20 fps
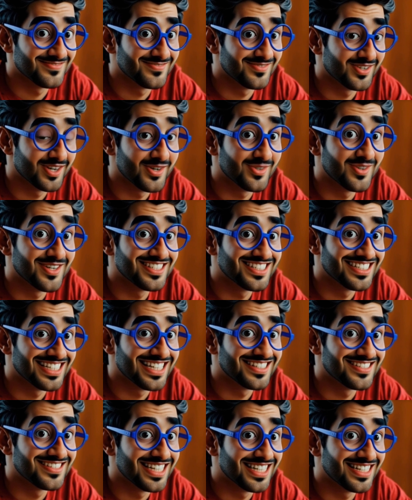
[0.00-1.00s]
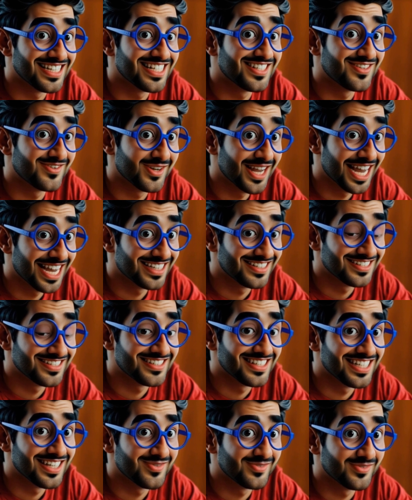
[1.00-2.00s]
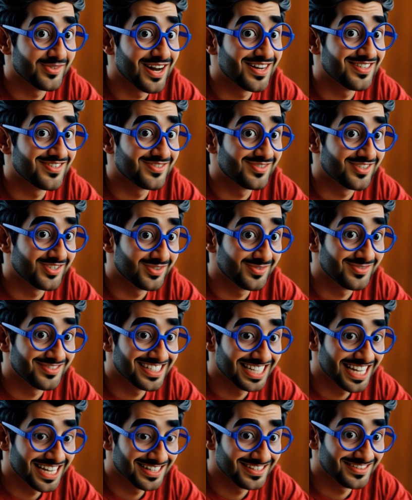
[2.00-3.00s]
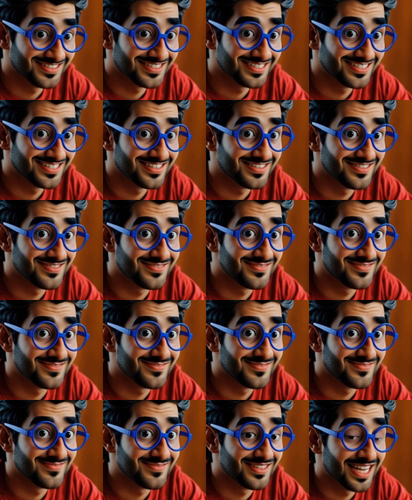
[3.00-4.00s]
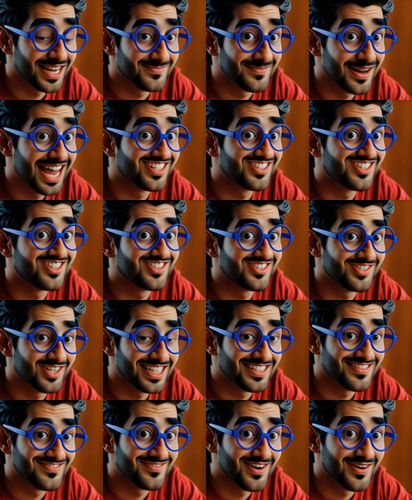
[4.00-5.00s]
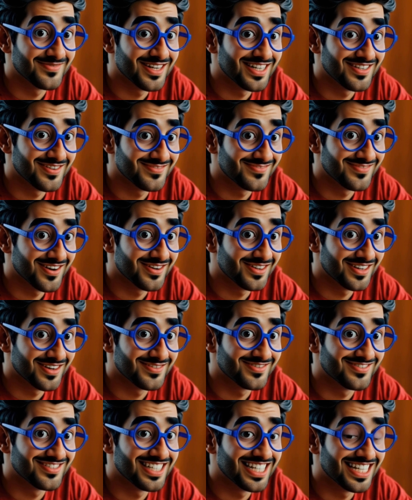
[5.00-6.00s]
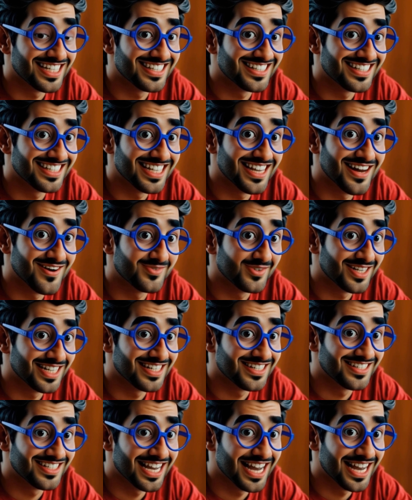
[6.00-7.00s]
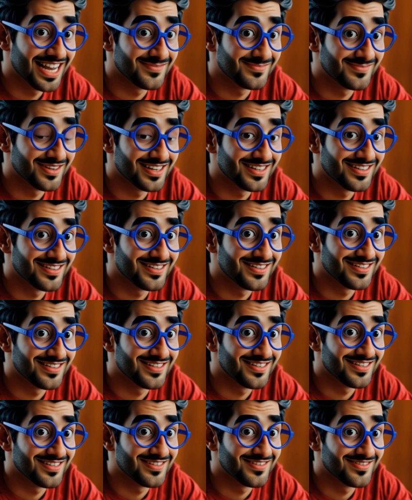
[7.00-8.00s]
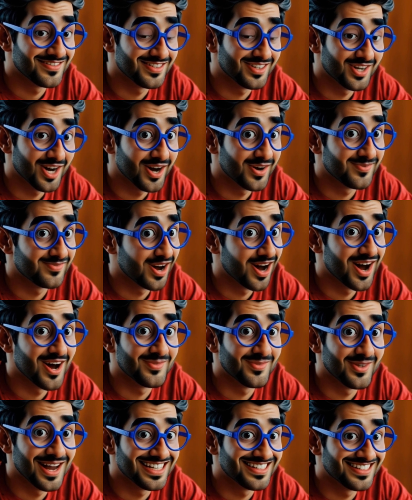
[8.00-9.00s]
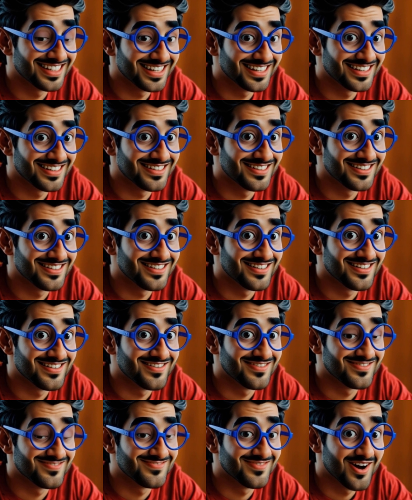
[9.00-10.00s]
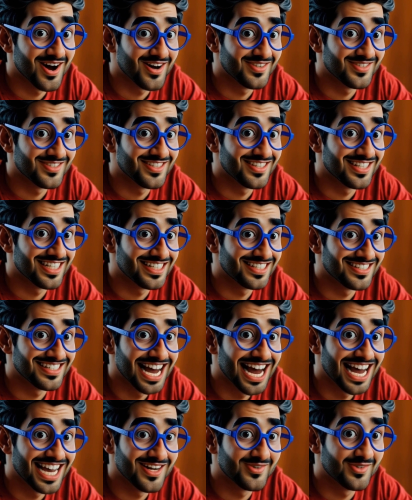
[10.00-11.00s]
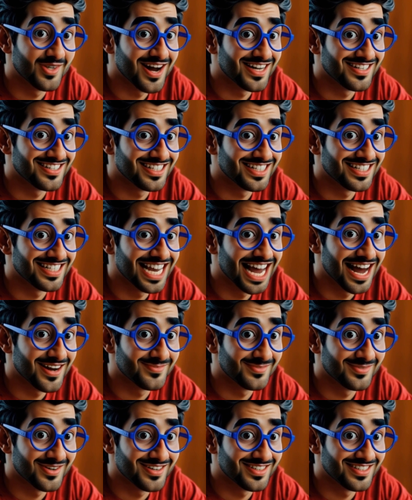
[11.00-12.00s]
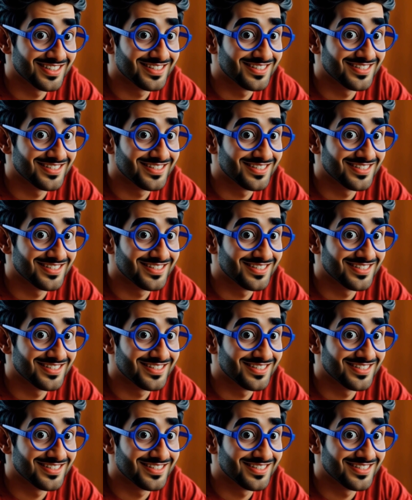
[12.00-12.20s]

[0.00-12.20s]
Google says it can do edits in 1 to 2 seconds. Imagine transforming your photos in near real time. No more waiting. Fourth is high quality output.